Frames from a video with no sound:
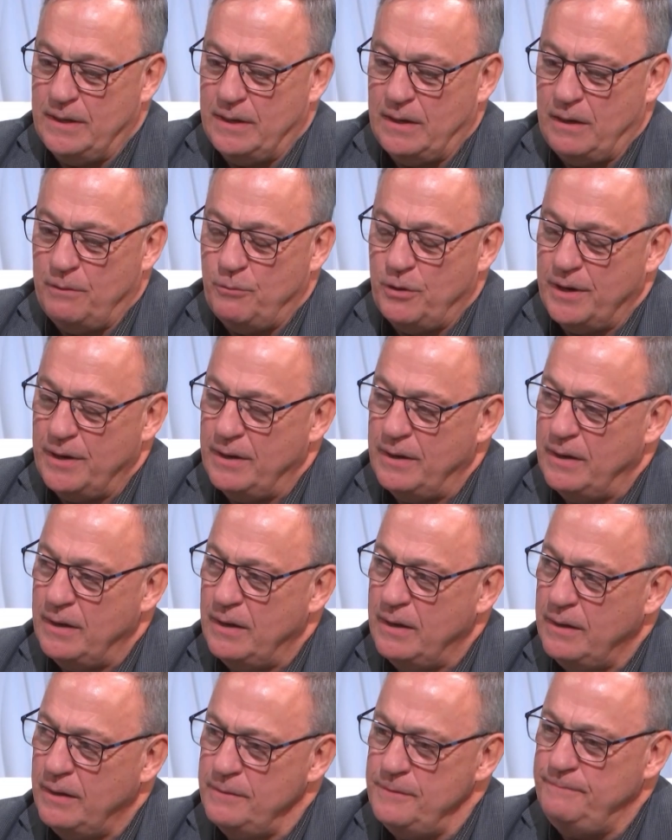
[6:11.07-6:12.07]
want
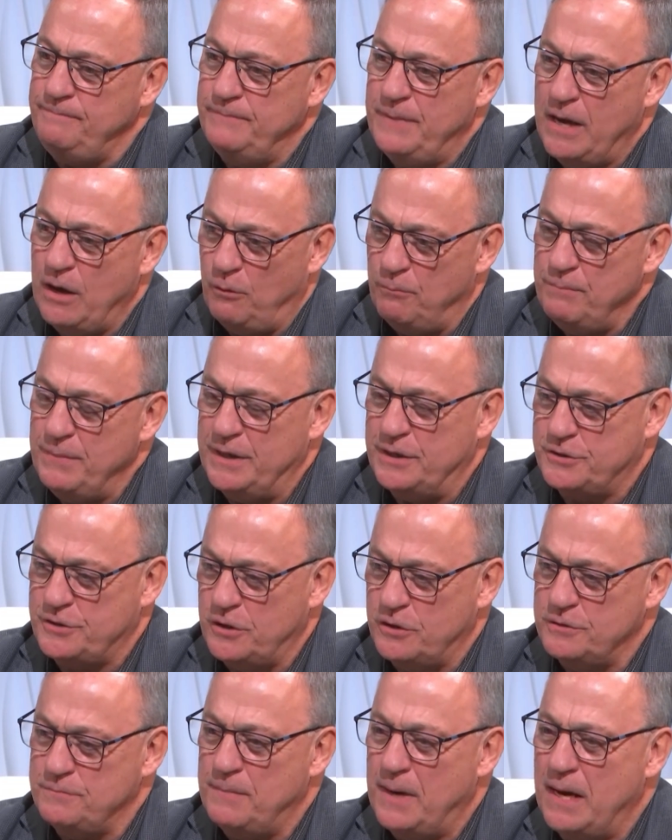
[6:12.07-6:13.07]
to help
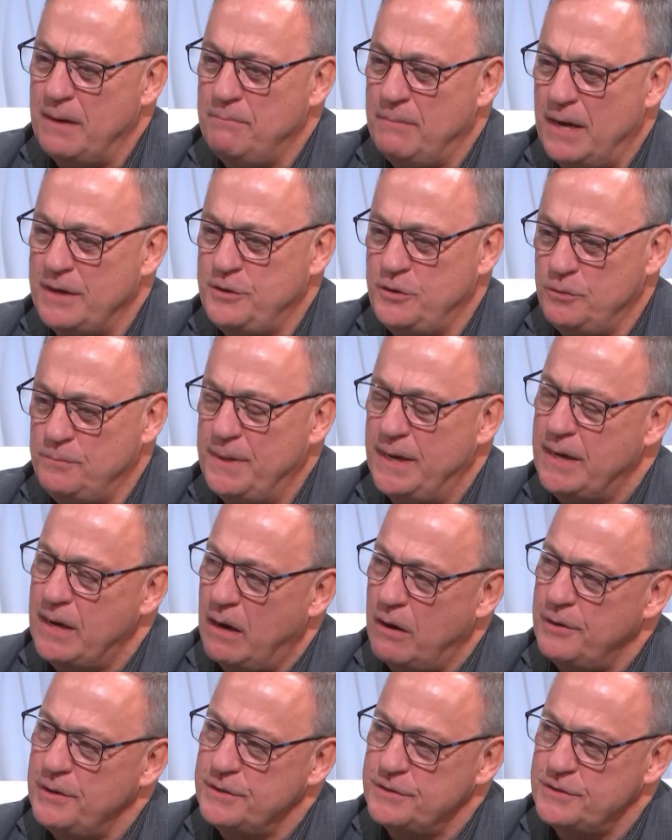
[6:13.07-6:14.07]
ministers. My two big
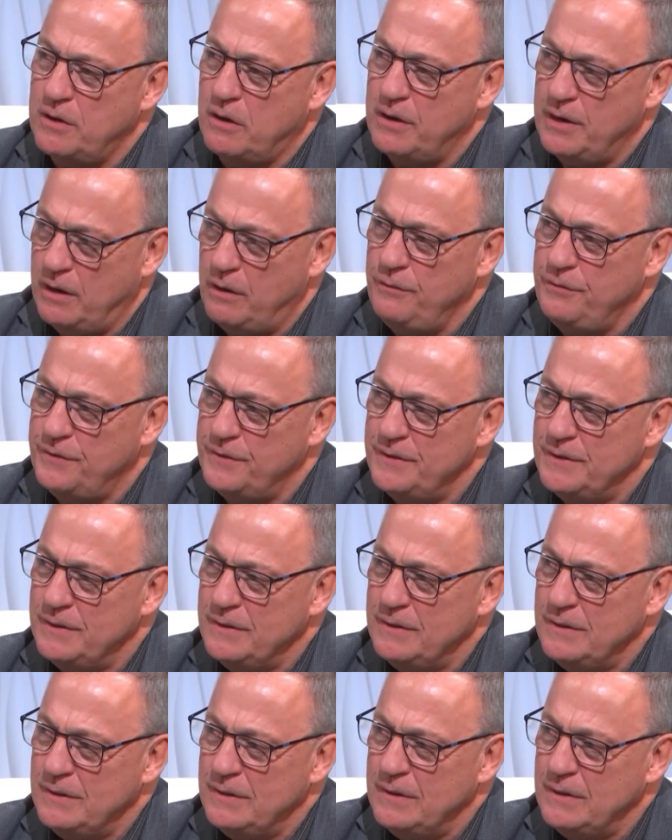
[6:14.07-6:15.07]
areas are health
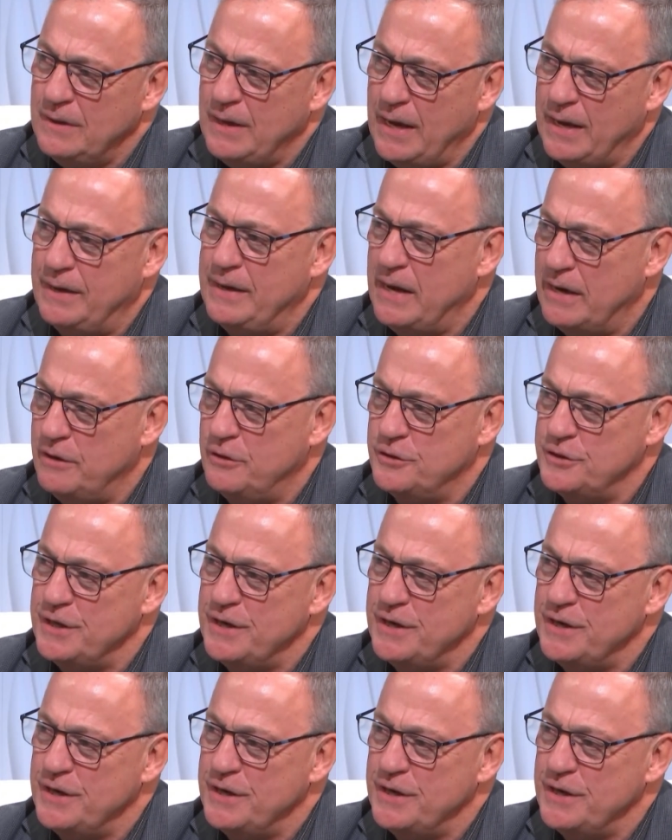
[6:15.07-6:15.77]
and energy.